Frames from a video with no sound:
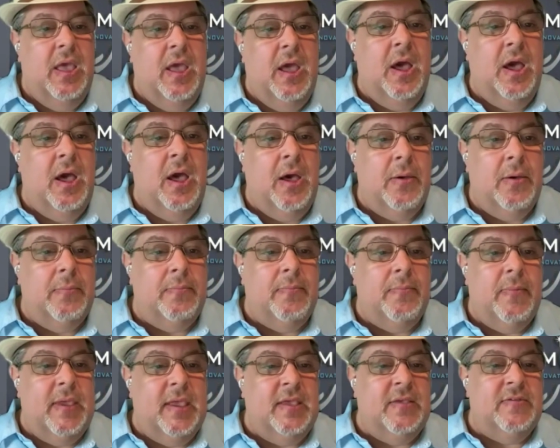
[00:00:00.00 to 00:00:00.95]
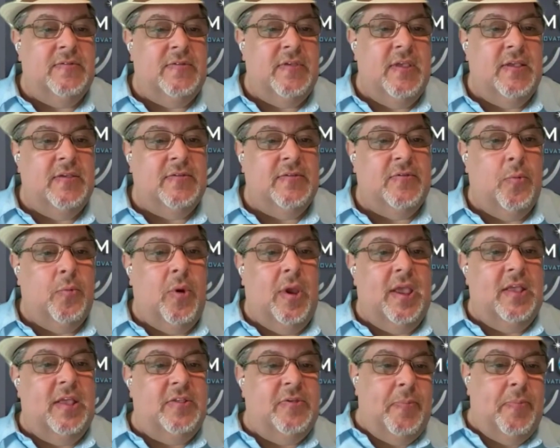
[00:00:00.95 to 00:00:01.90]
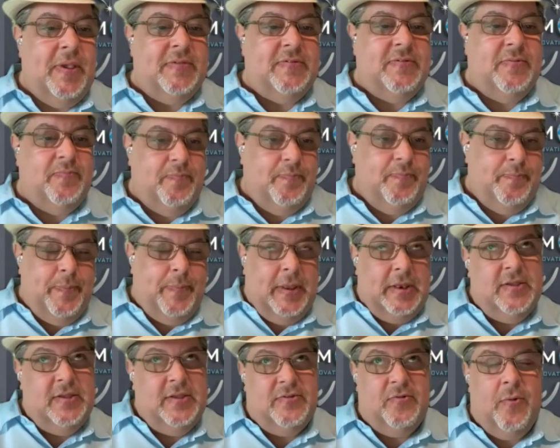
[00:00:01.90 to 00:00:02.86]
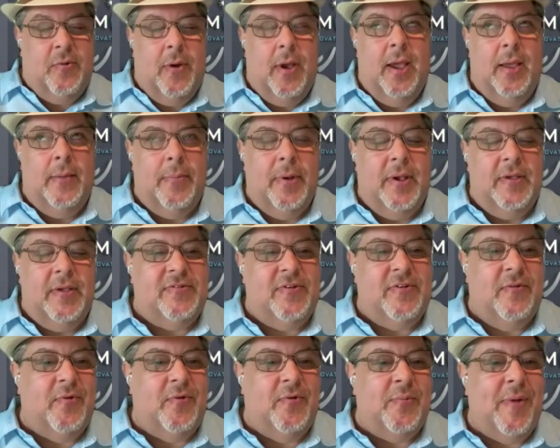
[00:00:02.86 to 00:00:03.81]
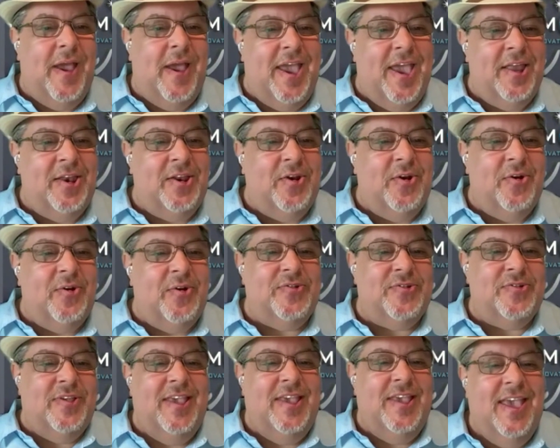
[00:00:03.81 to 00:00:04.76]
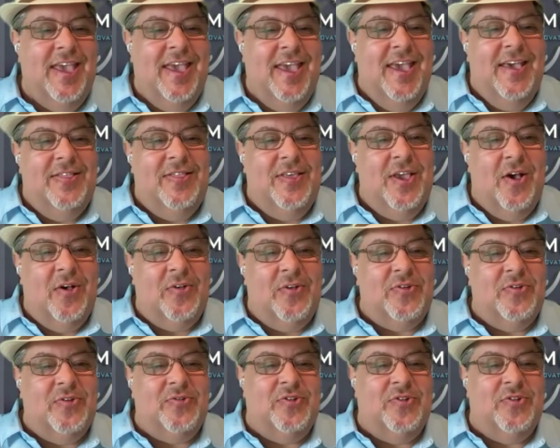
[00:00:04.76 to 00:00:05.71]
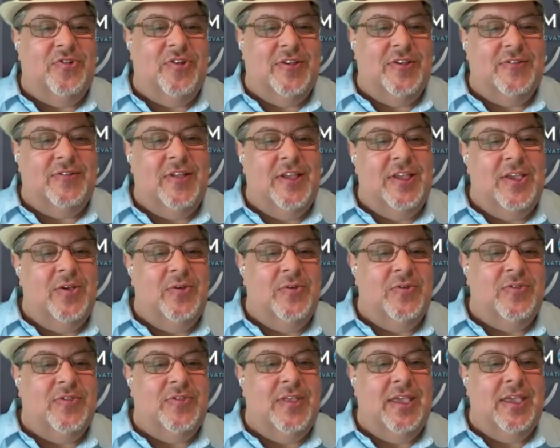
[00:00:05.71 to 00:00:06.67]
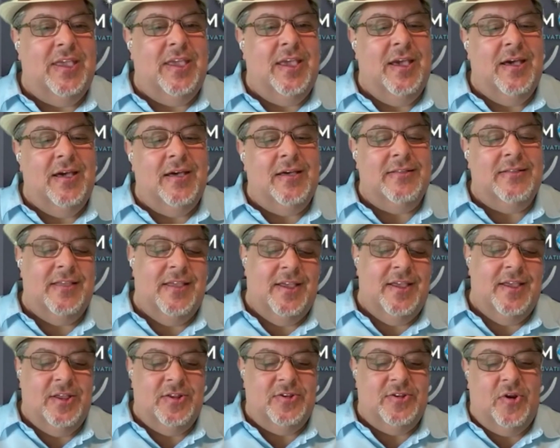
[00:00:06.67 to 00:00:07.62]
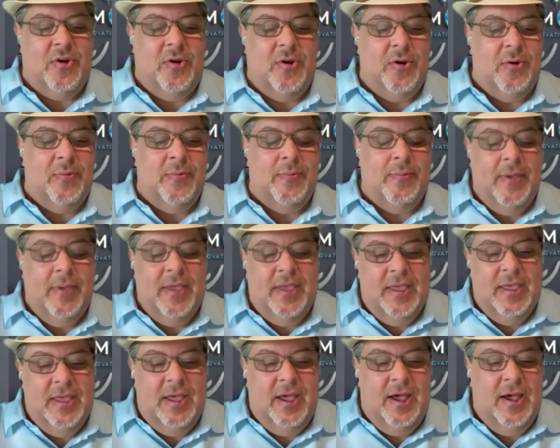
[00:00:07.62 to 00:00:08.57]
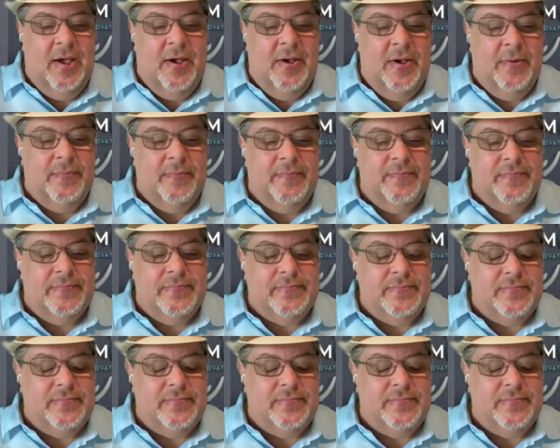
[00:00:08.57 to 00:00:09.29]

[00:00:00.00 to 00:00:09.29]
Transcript: um, yeah. is, is the way it's best been described by several of my editors. They also suggest I use the uh, uh, term, um,